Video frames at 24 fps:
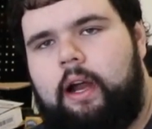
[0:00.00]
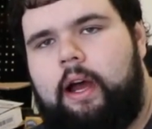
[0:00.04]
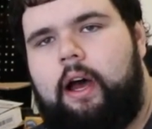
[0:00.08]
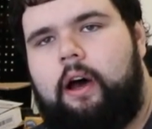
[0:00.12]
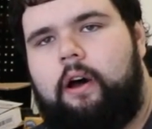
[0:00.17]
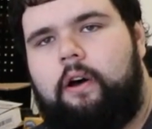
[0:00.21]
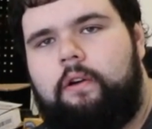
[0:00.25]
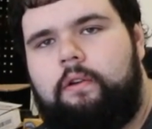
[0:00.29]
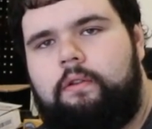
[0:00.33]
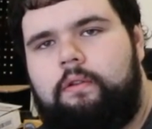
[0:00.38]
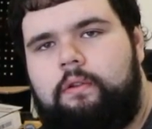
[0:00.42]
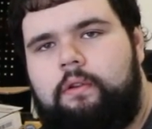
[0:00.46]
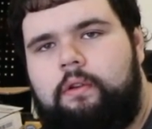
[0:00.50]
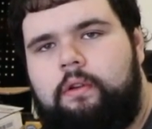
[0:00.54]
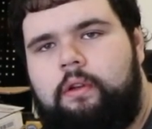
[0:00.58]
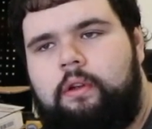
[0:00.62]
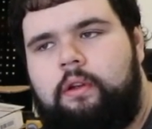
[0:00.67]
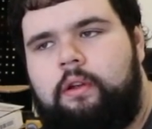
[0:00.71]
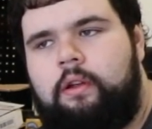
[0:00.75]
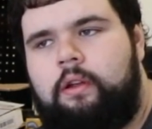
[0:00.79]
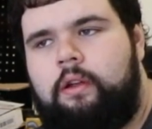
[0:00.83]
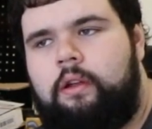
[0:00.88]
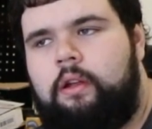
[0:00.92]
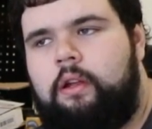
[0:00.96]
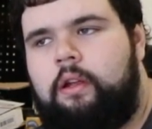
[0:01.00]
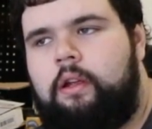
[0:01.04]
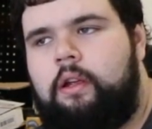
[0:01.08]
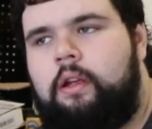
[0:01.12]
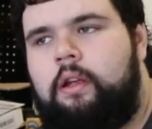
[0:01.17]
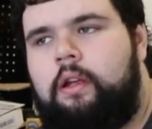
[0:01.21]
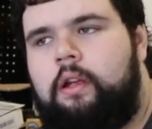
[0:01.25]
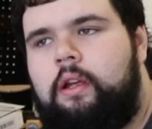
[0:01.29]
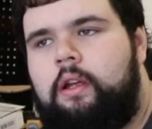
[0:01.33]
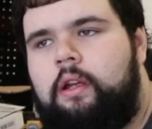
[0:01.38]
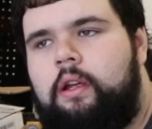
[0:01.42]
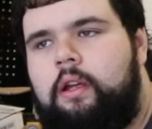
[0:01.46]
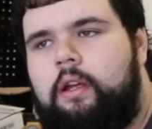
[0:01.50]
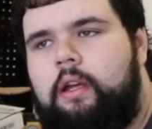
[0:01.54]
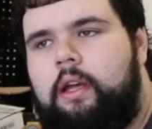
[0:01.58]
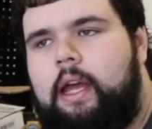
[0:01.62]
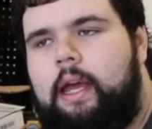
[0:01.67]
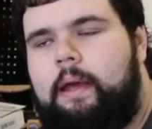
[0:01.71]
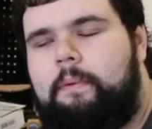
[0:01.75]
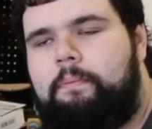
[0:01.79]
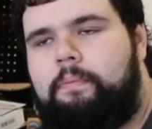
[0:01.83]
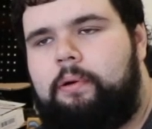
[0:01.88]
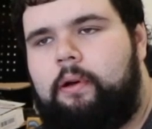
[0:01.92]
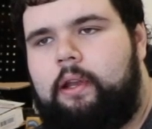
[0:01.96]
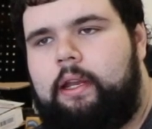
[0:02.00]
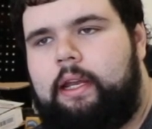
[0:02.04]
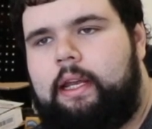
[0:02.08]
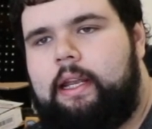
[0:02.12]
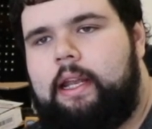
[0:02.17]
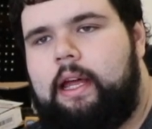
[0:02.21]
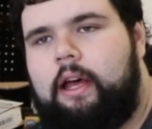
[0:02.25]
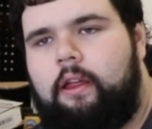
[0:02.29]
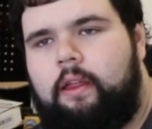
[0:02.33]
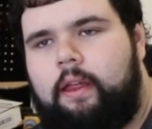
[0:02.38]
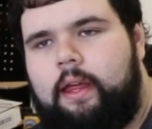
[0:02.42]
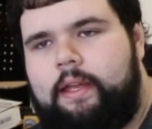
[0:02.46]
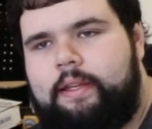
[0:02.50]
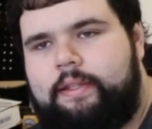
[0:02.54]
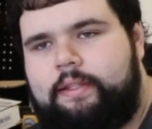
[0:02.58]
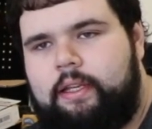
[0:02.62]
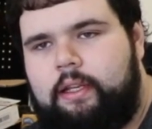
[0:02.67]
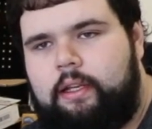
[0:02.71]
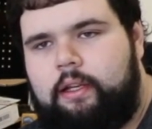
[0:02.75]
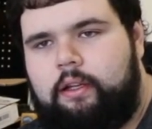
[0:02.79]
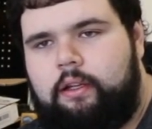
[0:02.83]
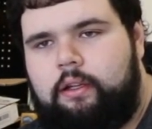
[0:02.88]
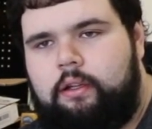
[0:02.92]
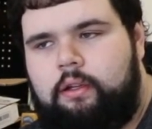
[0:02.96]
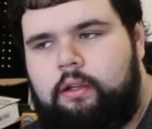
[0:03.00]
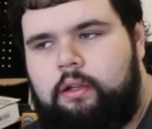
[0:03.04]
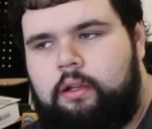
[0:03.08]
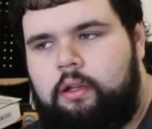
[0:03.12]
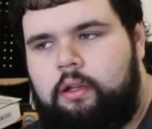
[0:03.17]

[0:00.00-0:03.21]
out and putting an LS in it,